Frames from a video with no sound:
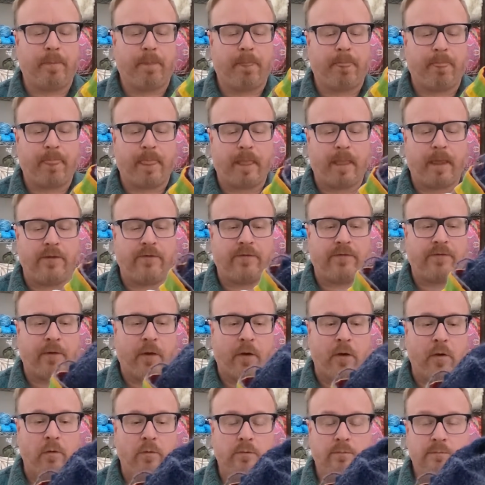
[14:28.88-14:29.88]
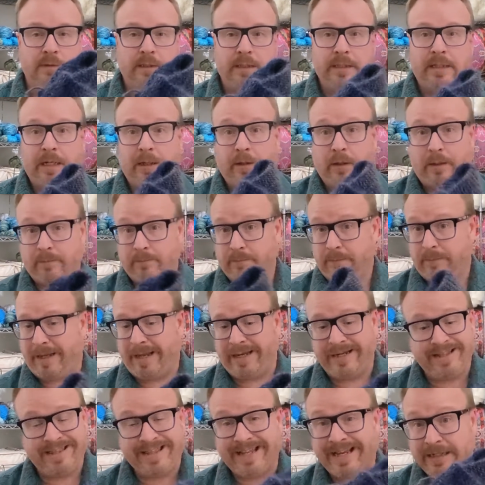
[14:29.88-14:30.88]
So
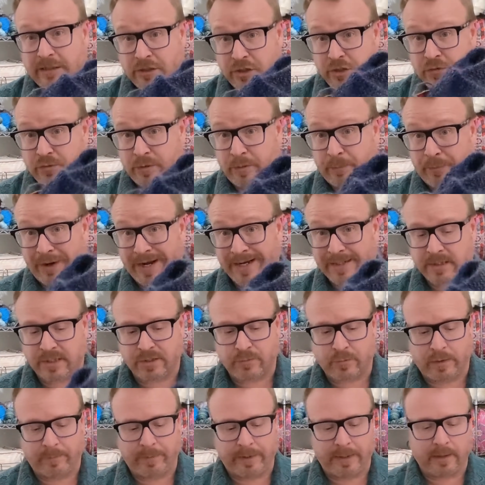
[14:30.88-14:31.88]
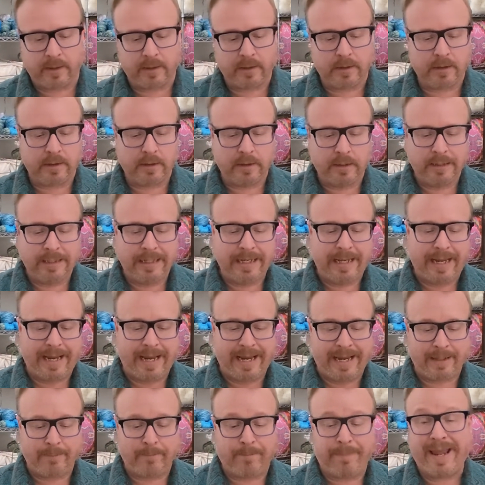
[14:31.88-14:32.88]
anything I can do to practice ribbing
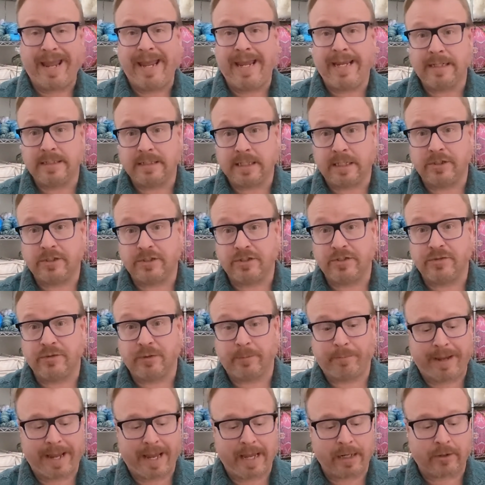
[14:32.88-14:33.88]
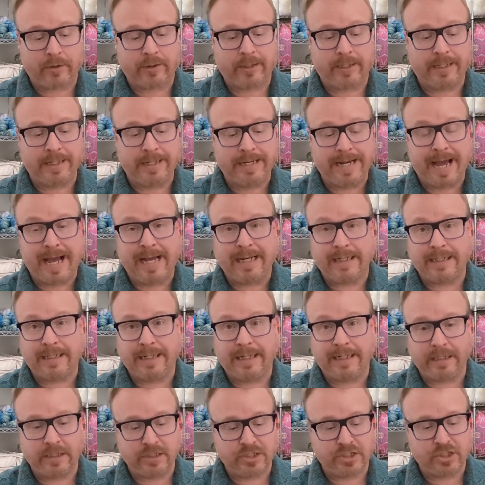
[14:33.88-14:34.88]
and paying attention to a pattern and not
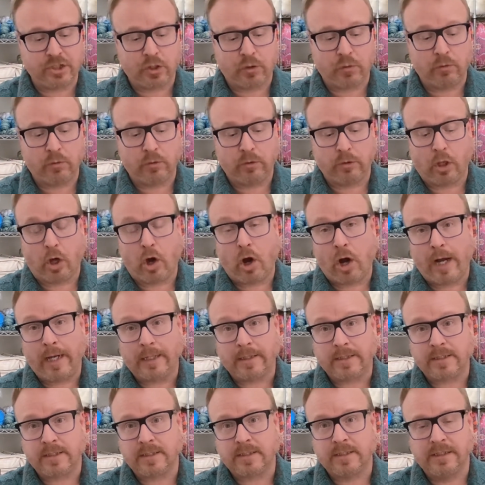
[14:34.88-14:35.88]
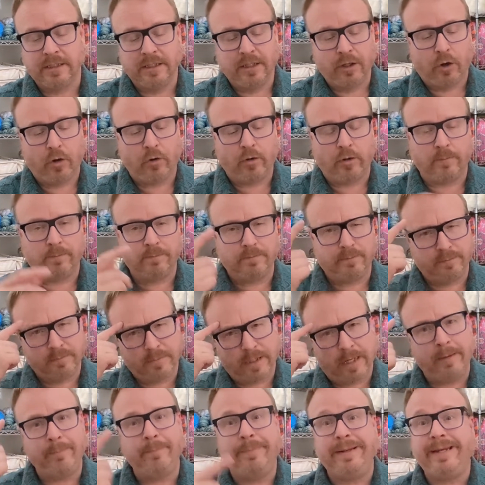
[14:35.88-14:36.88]
getting so lost
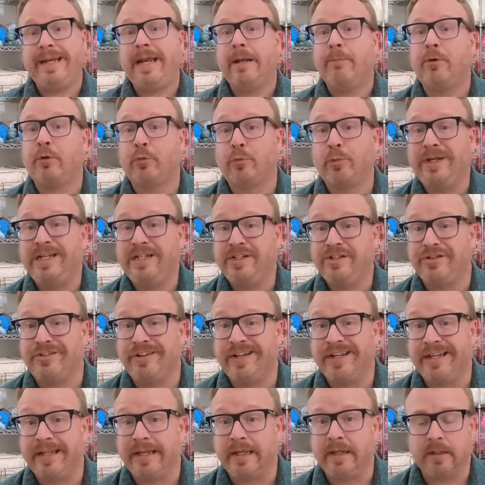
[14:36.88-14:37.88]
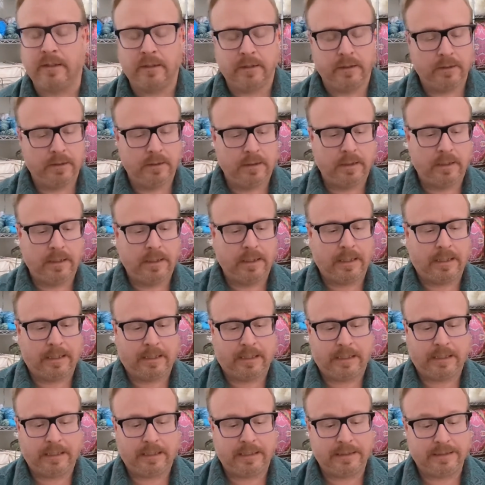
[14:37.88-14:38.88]
and being able to read your knitting.
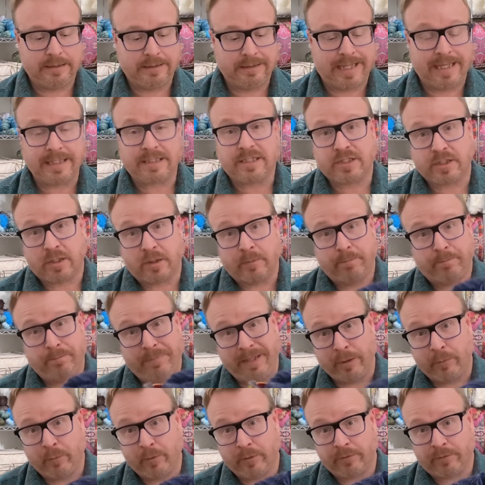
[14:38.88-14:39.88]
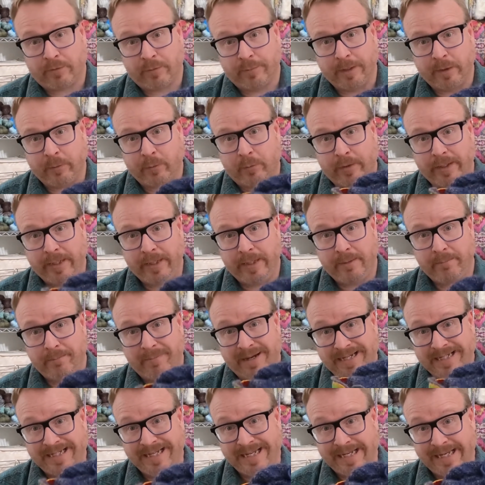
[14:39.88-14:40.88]
That's a big one for me. Read my
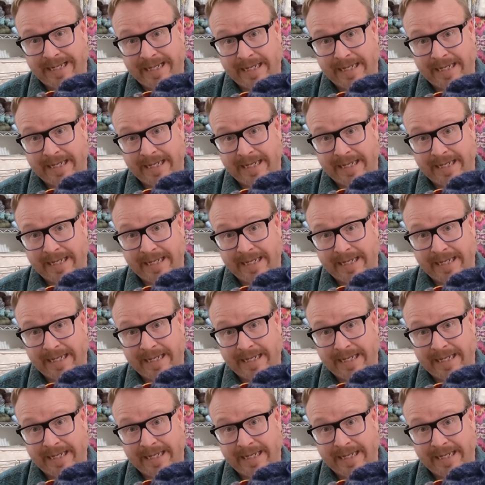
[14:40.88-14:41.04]
knitting.